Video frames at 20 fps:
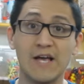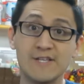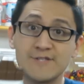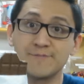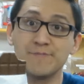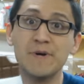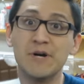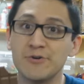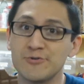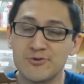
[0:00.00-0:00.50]

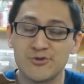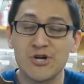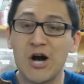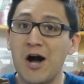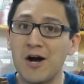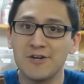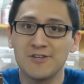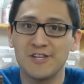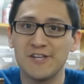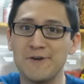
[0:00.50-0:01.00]
It's milk
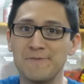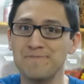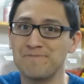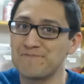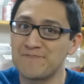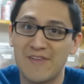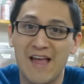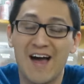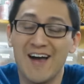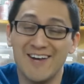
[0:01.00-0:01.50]
chocolate.
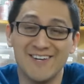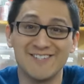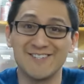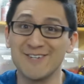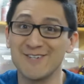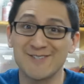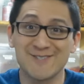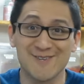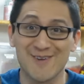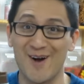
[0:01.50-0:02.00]
That is
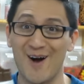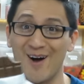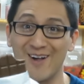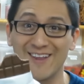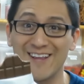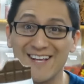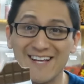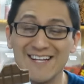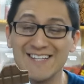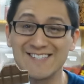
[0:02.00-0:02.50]
just
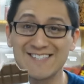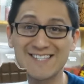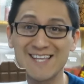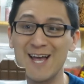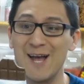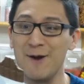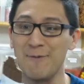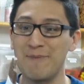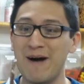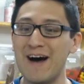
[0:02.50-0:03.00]
all I can
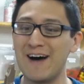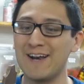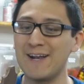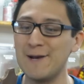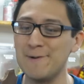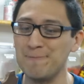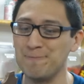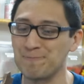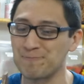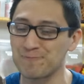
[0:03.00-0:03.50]
say about
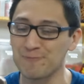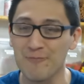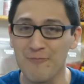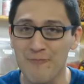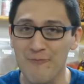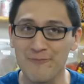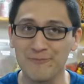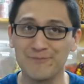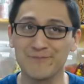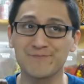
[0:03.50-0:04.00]
it.
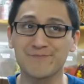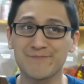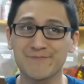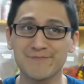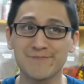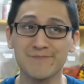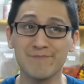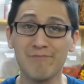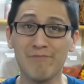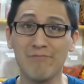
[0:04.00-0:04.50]

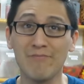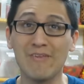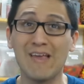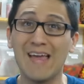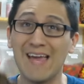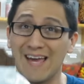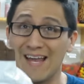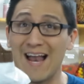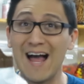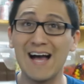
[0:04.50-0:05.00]

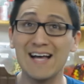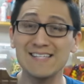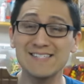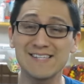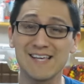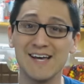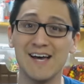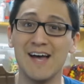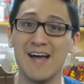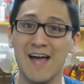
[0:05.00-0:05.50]
It
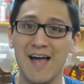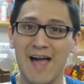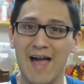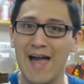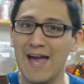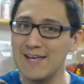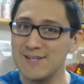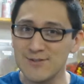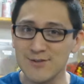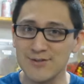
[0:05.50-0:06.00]
has
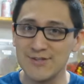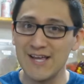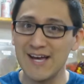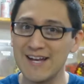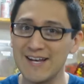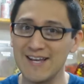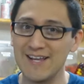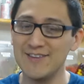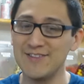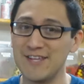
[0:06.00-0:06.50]

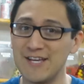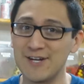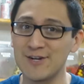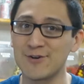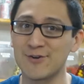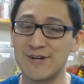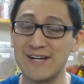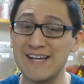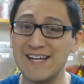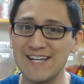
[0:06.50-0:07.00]
hazelnut in the
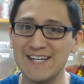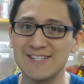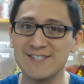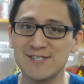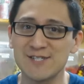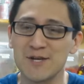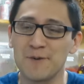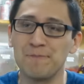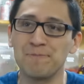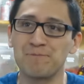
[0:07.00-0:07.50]

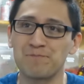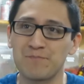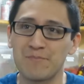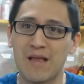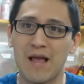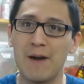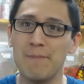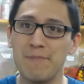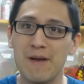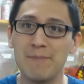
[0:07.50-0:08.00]
ingredients.
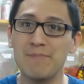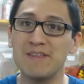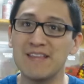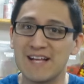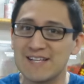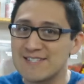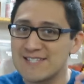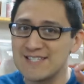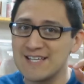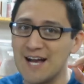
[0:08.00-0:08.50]
And maybe
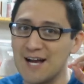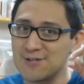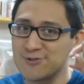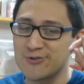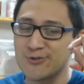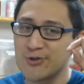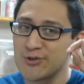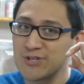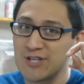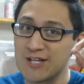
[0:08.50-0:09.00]
that's the
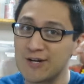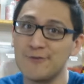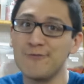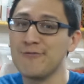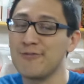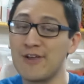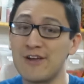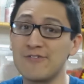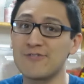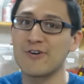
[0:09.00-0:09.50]
extra little
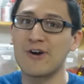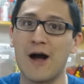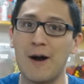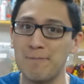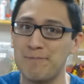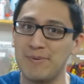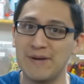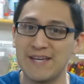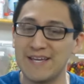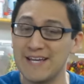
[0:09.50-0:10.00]
flavor
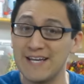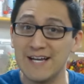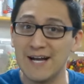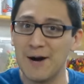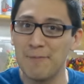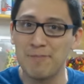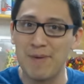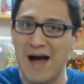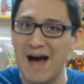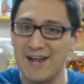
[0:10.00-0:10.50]
I'm
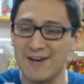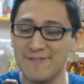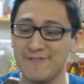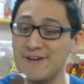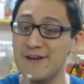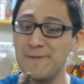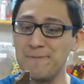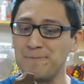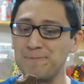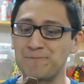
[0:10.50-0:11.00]
picking up out
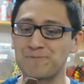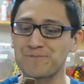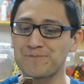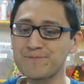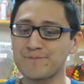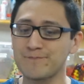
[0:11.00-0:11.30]
of it.